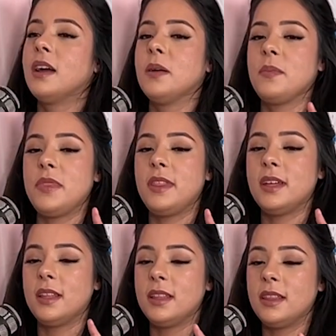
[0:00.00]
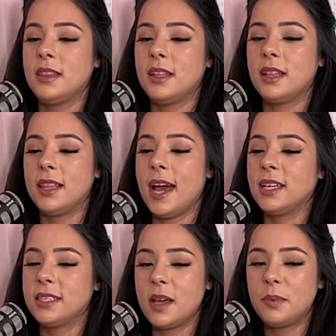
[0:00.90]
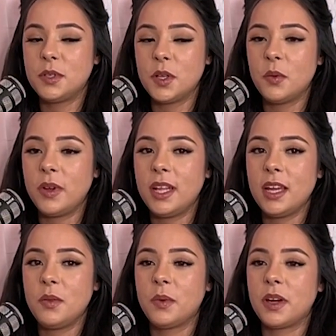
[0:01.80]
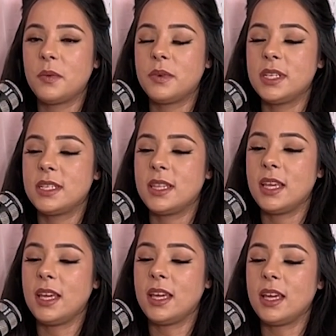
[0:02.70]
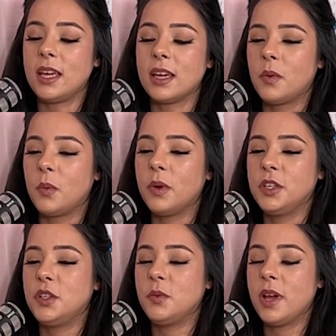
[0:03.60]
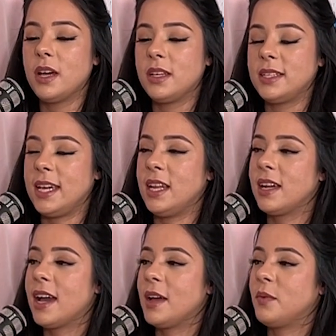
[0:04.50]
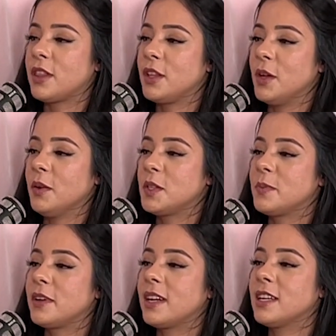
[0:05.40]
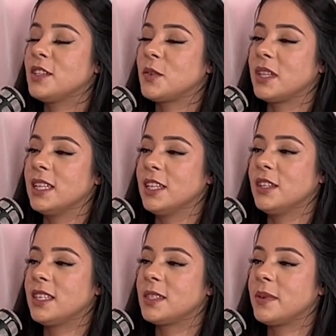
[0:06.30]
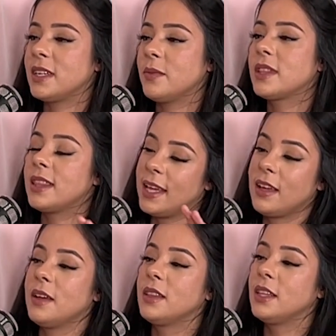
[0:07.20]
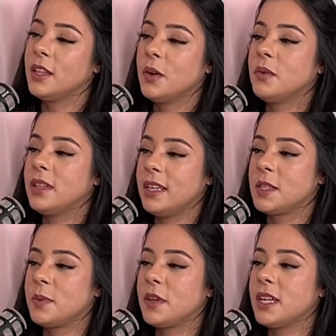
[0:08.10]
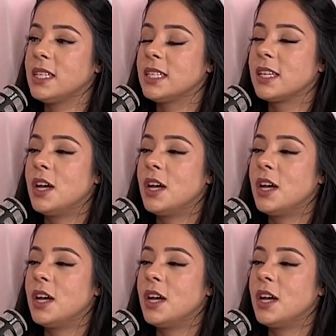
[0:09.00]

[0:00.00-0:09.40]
So the last episode we did where it was would you rather date a guy with no experience or little experience, with like no experience,